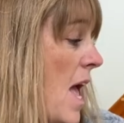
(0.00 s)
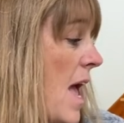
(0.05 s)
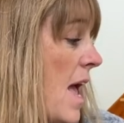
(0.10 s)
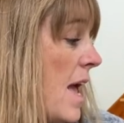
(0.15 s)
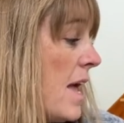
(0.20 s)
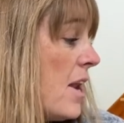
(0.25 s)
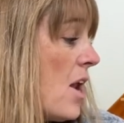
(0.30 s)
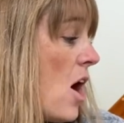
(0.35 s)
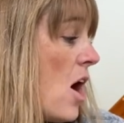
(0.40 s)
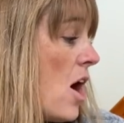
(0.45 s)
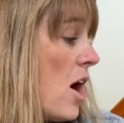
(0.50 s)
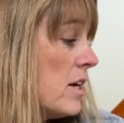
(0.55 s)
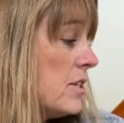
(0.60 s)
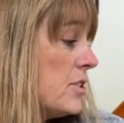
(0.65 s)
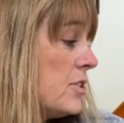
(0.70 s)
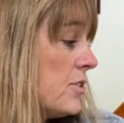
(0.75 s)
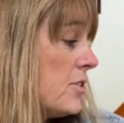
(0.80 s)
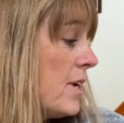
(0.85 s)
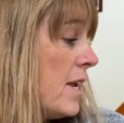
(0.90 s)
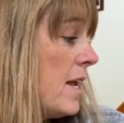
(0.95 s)
And
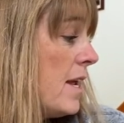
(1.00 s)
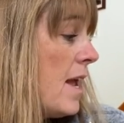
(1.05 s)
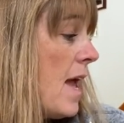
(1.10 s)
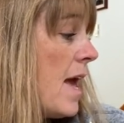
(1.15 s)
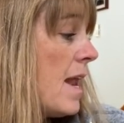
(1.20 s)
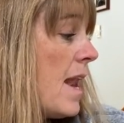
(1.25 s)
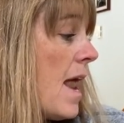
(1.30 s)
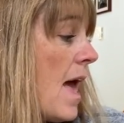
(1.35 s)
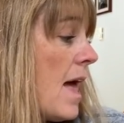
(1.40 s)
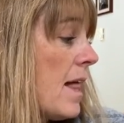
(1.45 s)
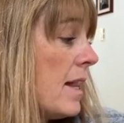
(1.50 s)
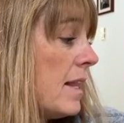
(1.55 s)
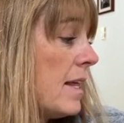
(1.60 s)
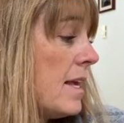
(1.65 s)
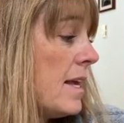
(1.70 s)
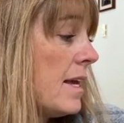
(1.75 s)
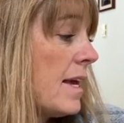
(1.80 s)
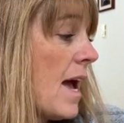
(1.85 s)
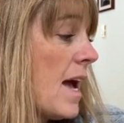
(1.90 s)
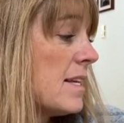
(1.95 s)
Audrey and
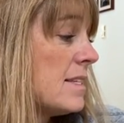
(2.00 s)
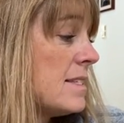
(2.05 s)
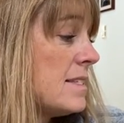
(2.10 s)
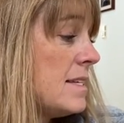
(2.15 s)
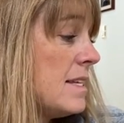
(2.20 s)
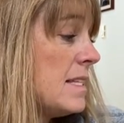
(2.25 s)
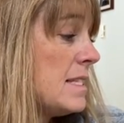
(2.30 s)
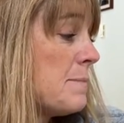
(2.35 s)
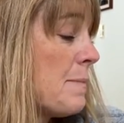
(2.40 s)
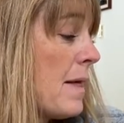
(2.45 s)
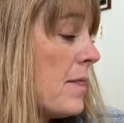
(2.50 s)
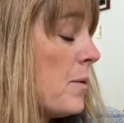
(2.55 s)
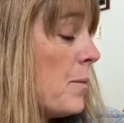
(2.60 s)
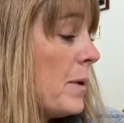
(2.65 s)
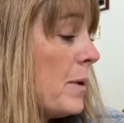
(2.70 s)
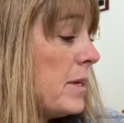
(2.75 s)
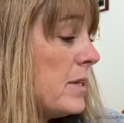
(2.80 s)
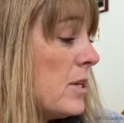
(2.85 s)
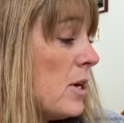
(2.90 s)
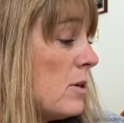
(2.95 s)
Elliot got seats by the
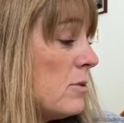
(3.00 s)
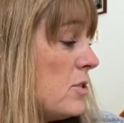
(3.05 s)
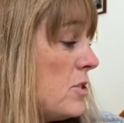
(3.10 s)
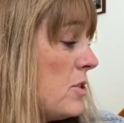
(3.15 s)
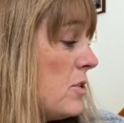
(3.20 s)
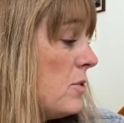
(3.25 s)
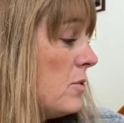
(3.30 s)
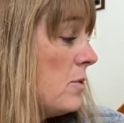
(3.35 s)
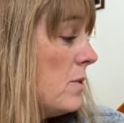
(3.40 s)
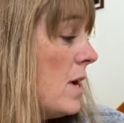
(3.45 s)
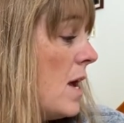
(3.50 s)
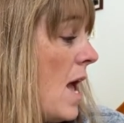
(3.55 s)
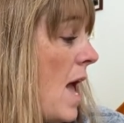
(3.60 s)
window too.